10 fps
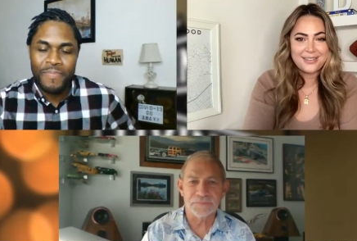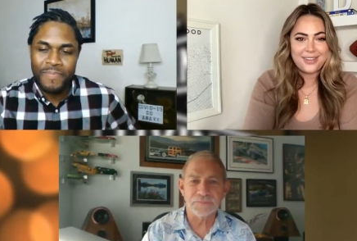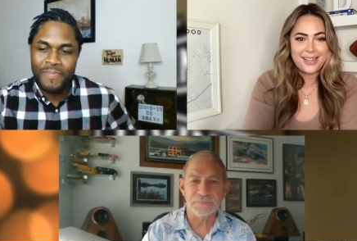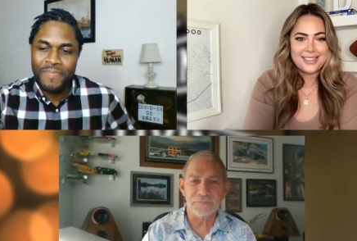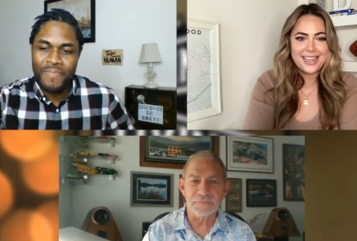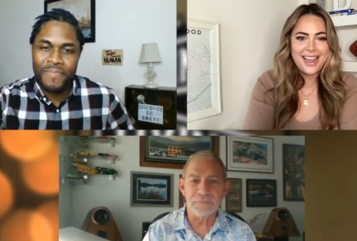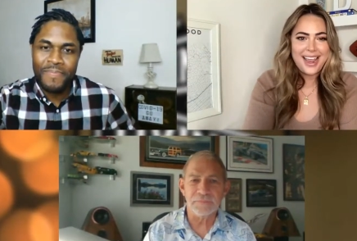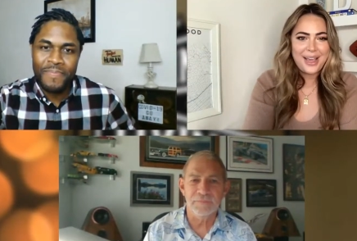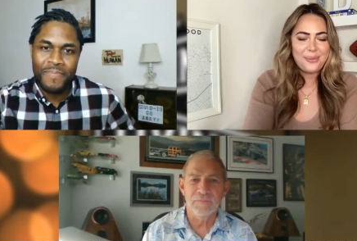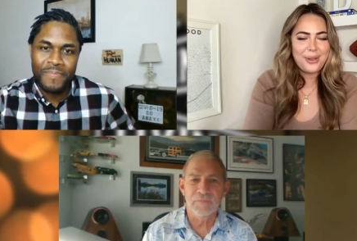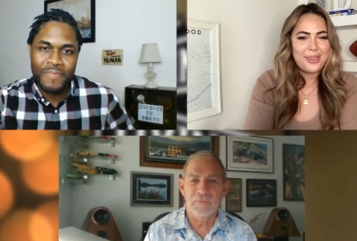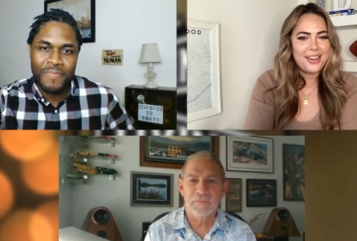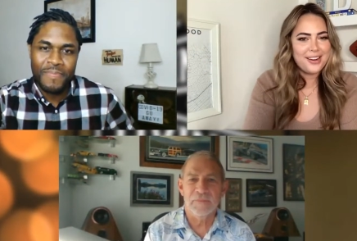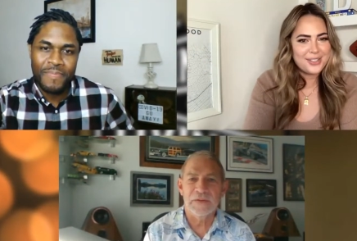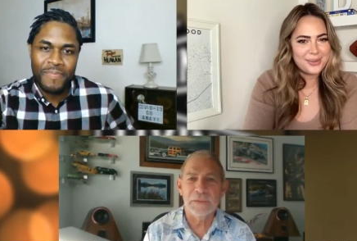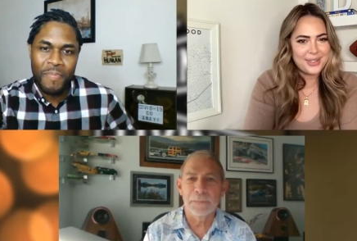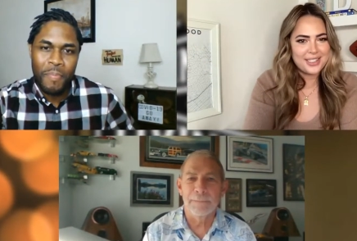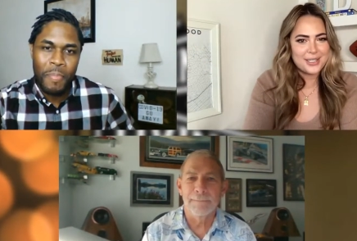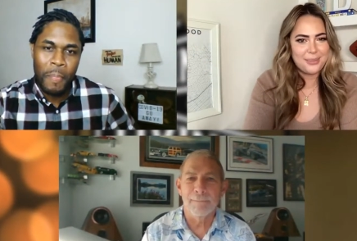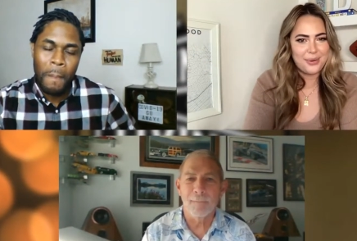Speaker 1: events and what they're doing
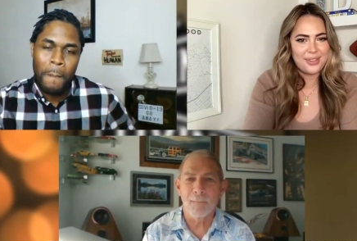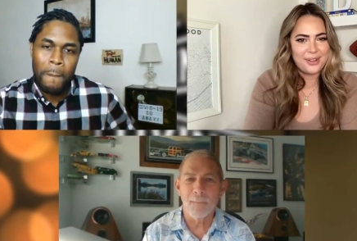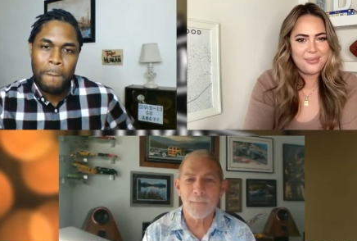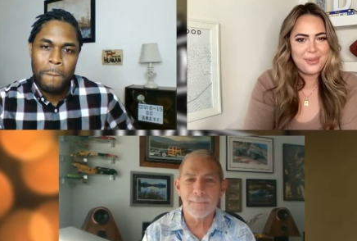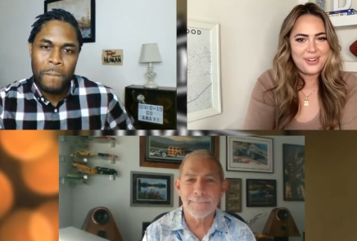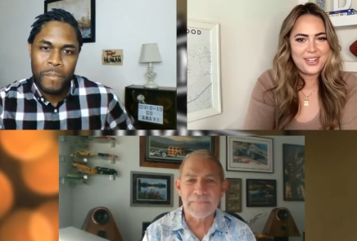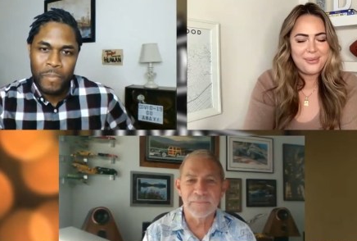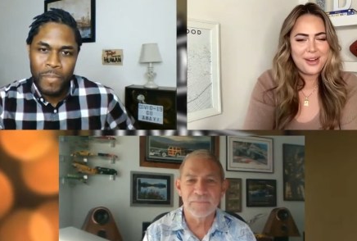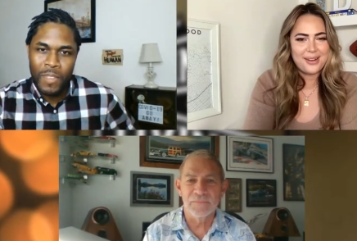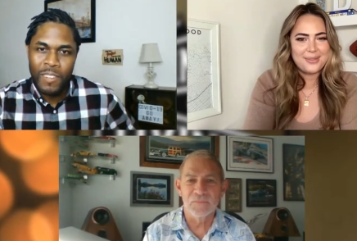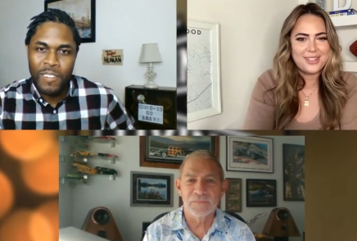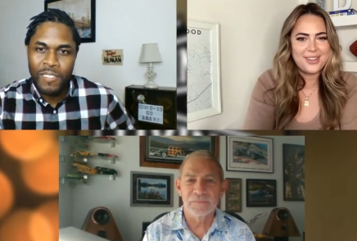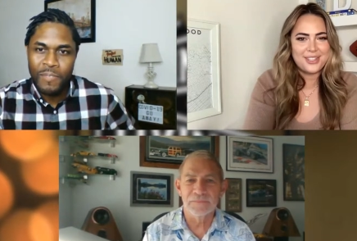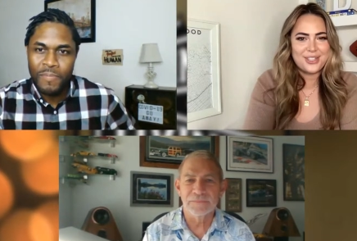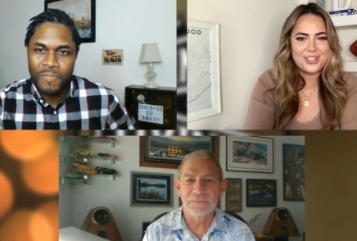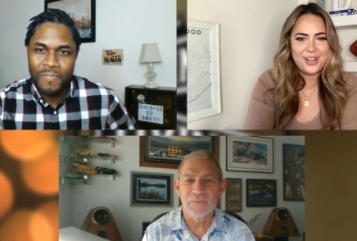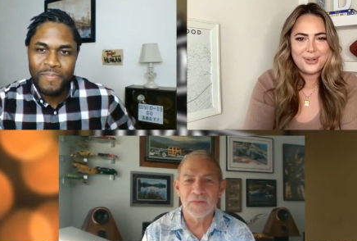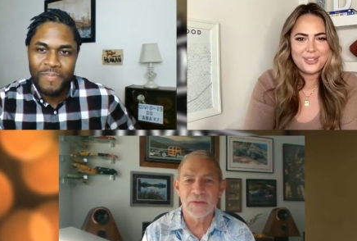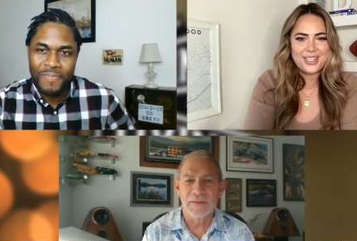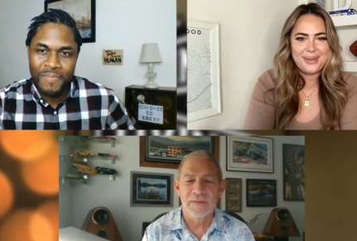to support the community. Welcome to the
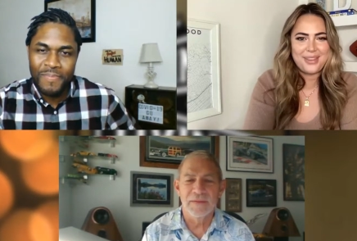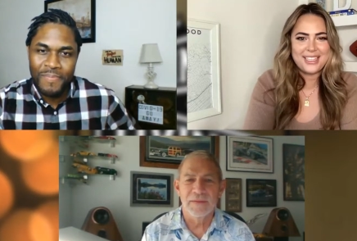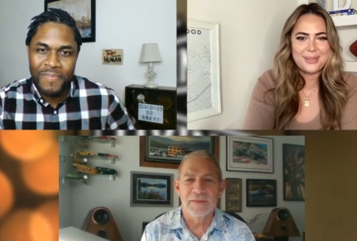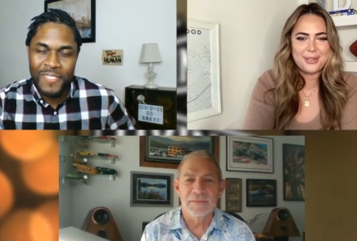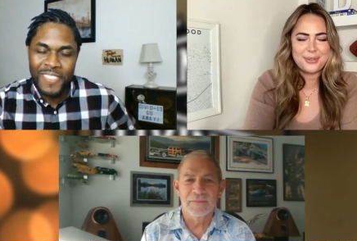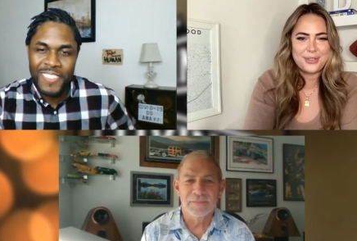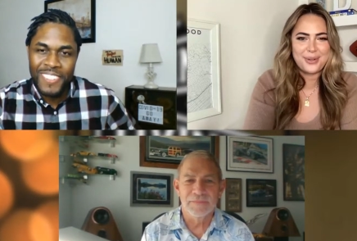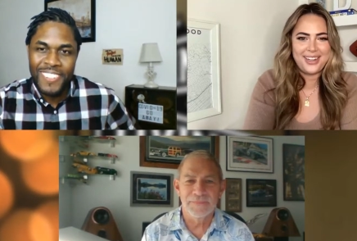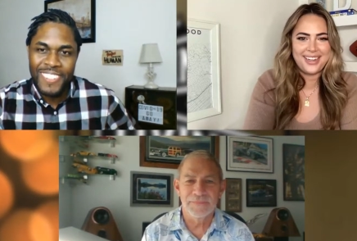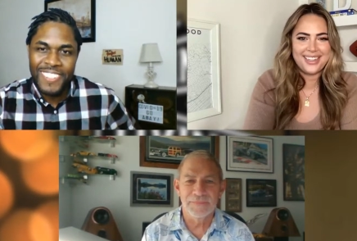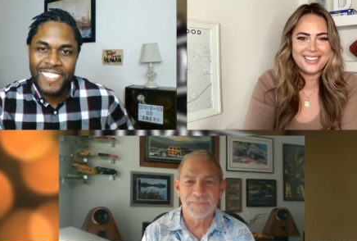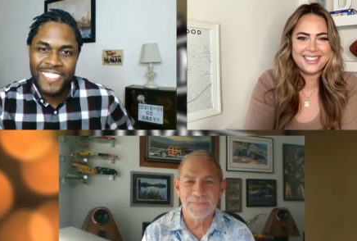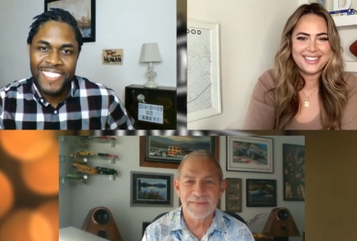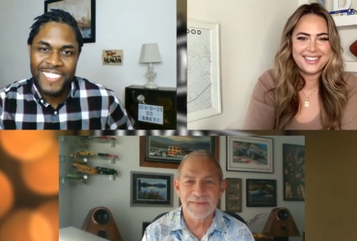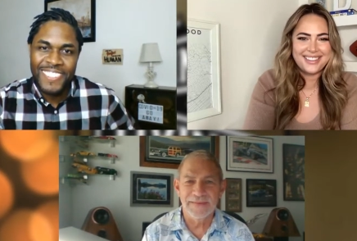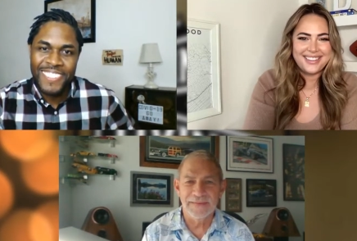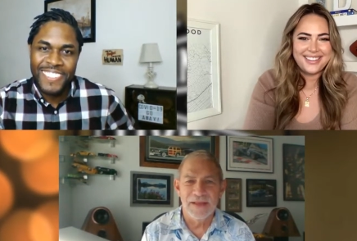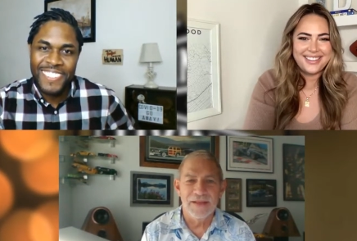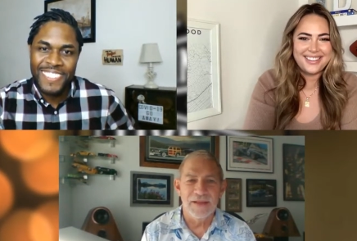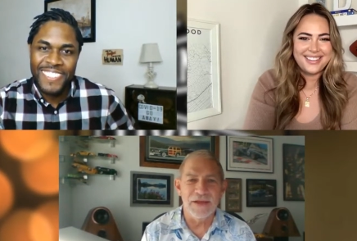show, Chip. Thanks so much for joining us.
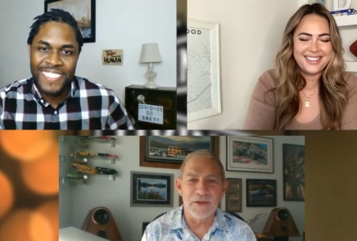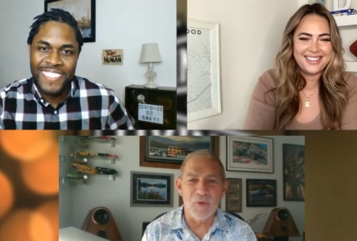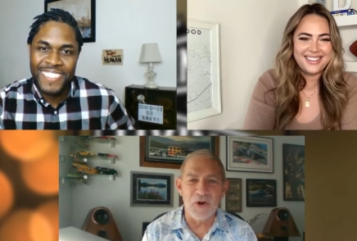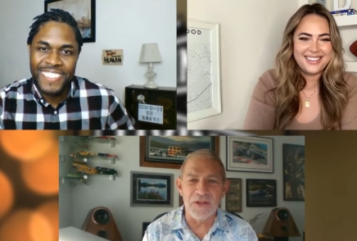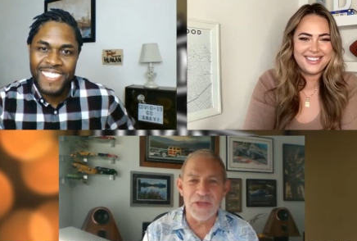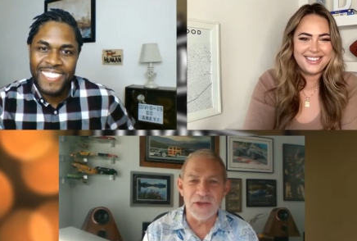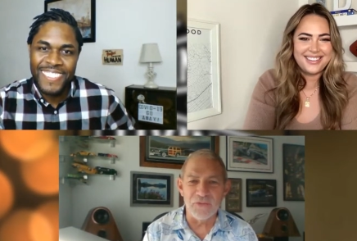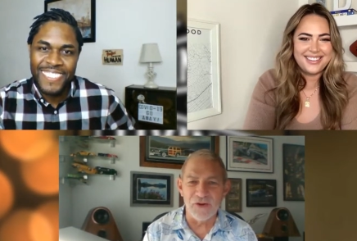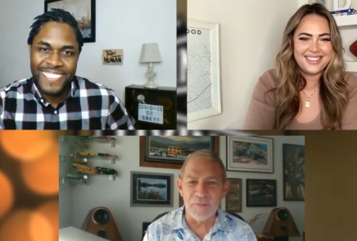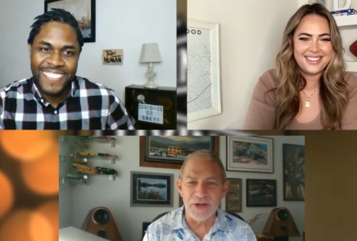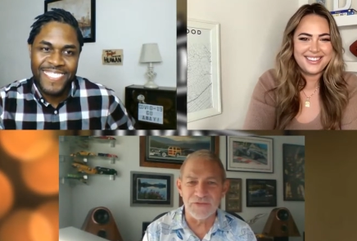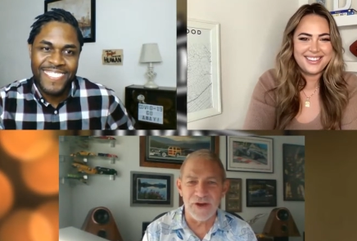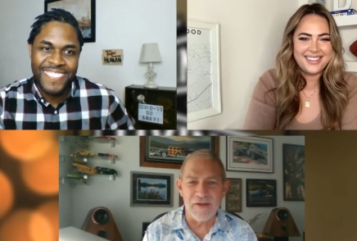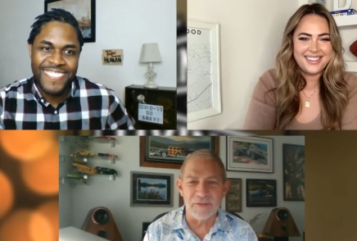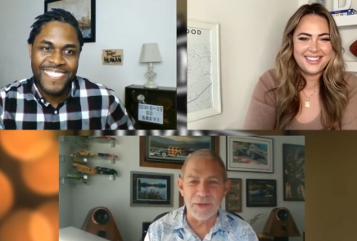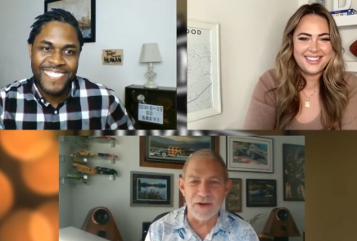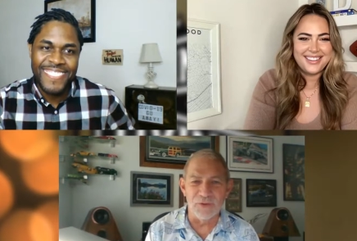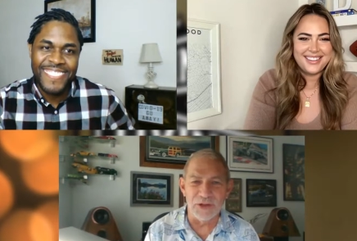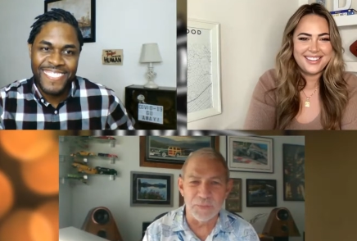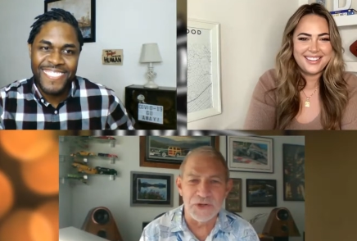
Speaker 2: Hey, good morning. Thank you very much for having me. I
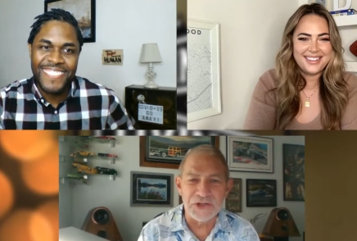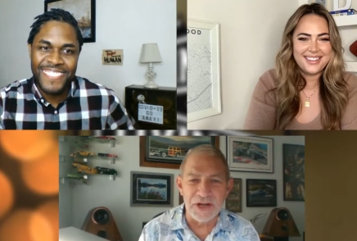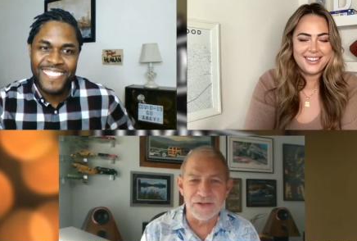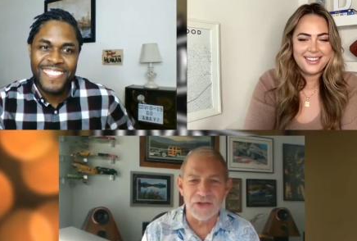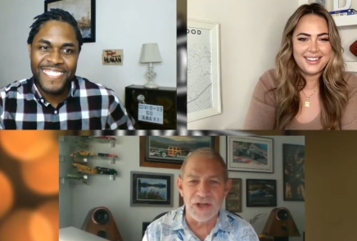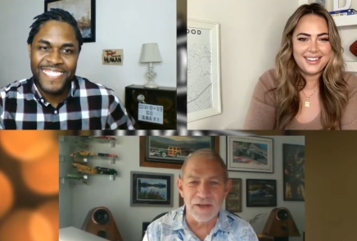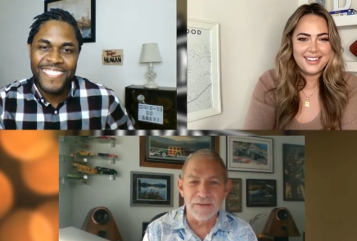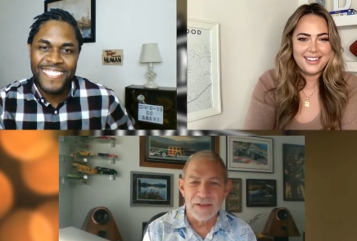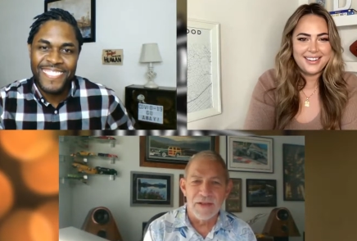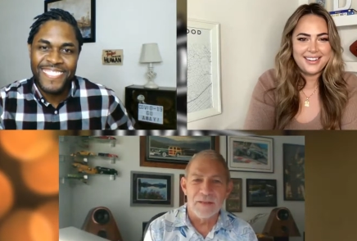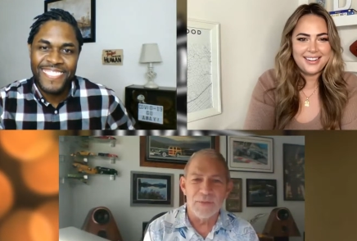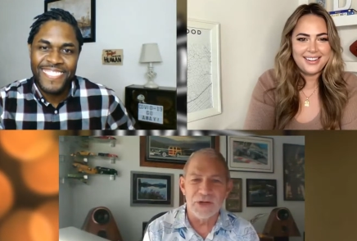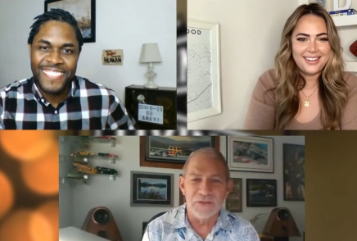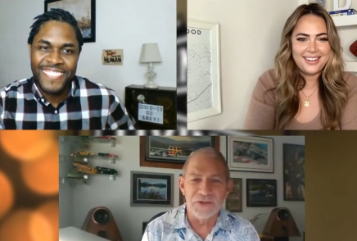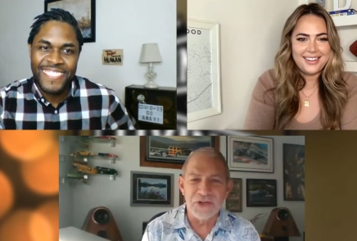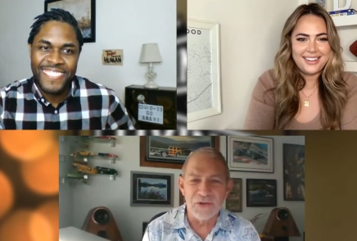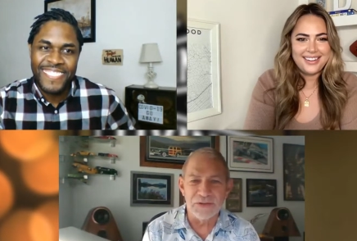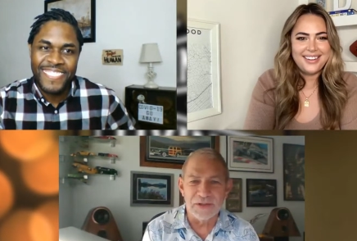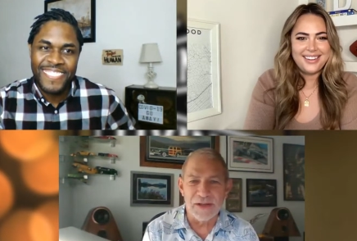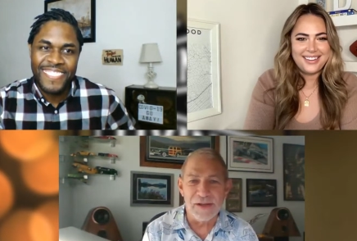really appreciate uh, being on the show
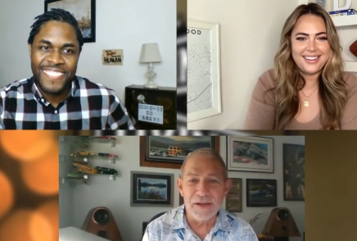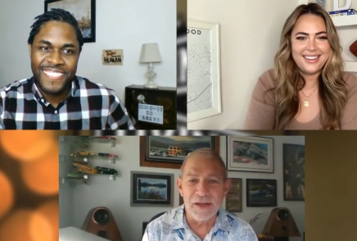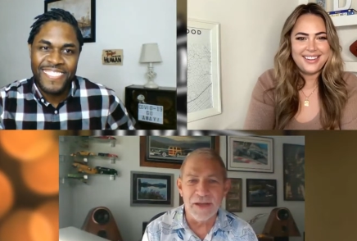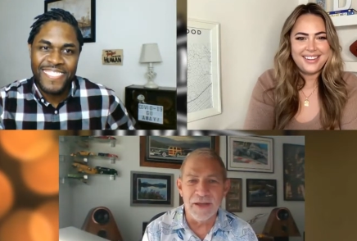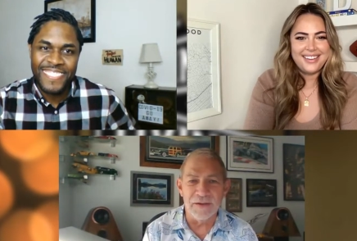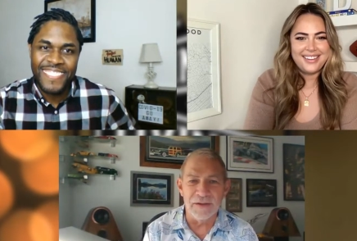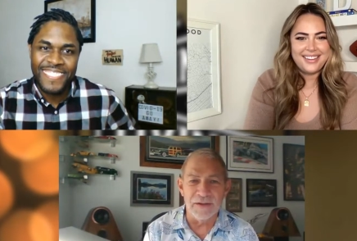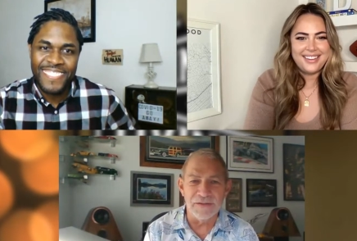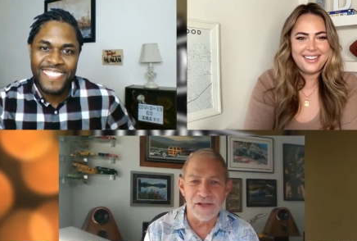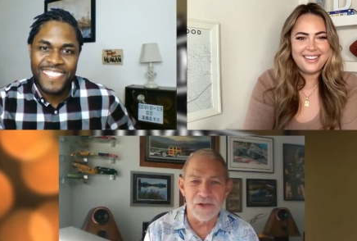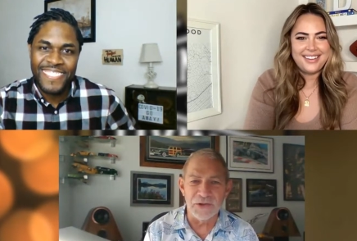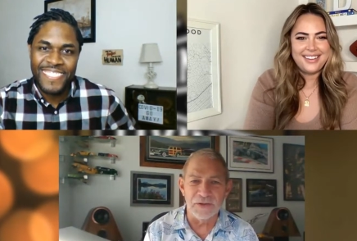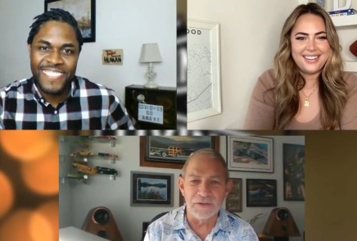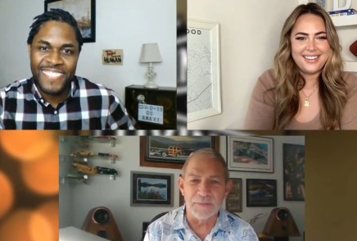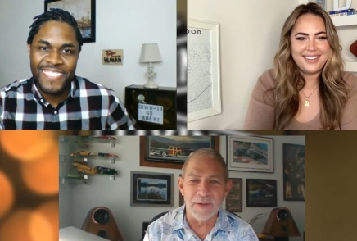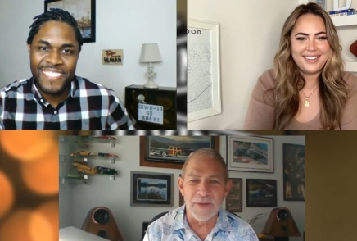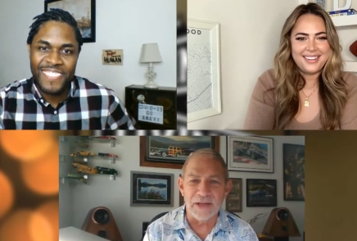today and uh, telling you a little bit about